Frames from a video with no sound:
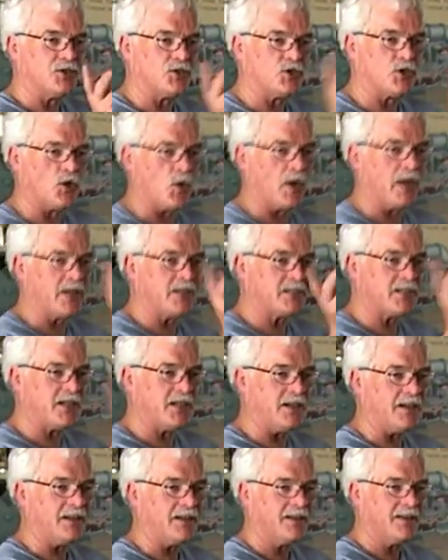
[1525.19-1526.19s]
show
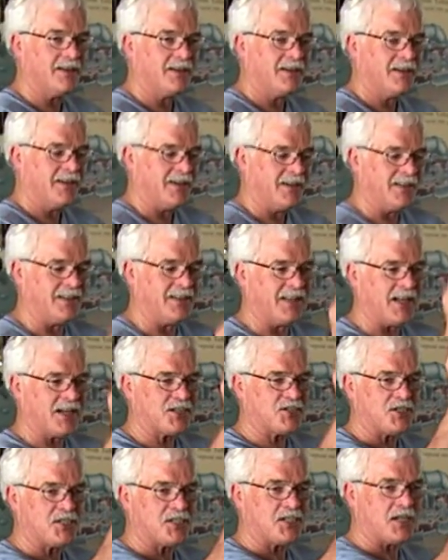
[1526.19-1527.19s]
AC. And they'll
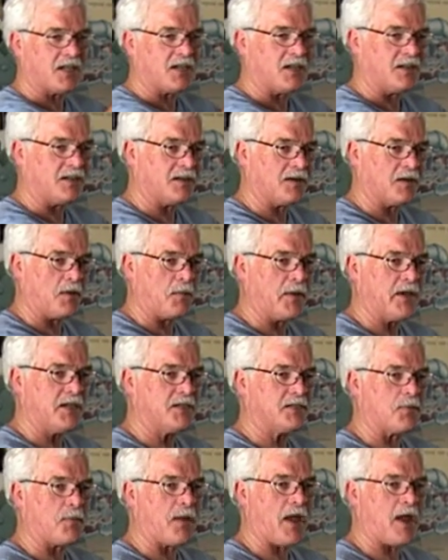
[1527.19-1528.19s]
actually stick a
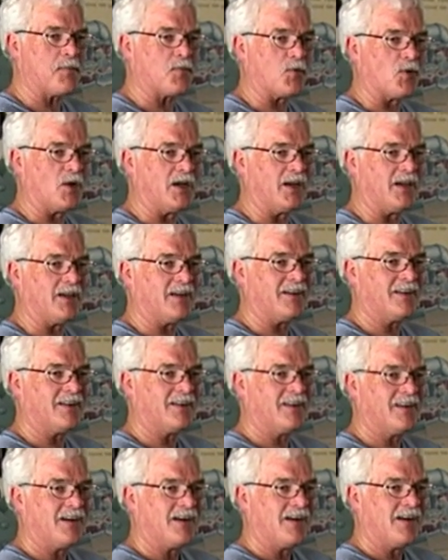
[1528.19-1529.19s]
piece of paper in it
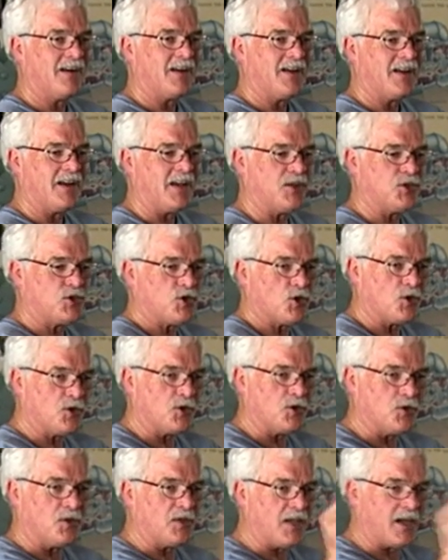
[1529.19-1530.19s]
and show
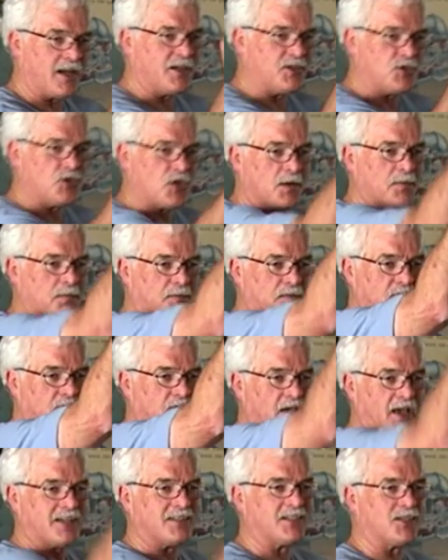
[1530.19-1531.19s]
you that it jumps
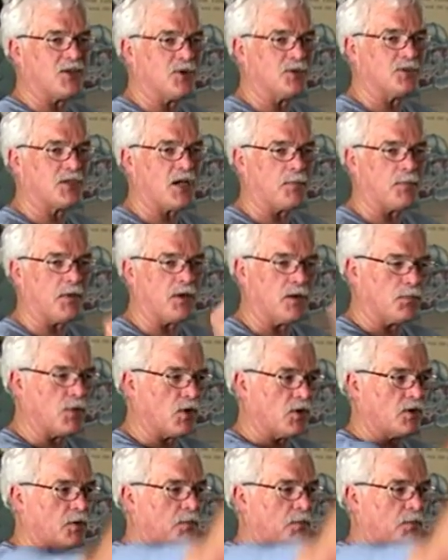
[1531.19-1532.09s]
as it goes up. It'll burn the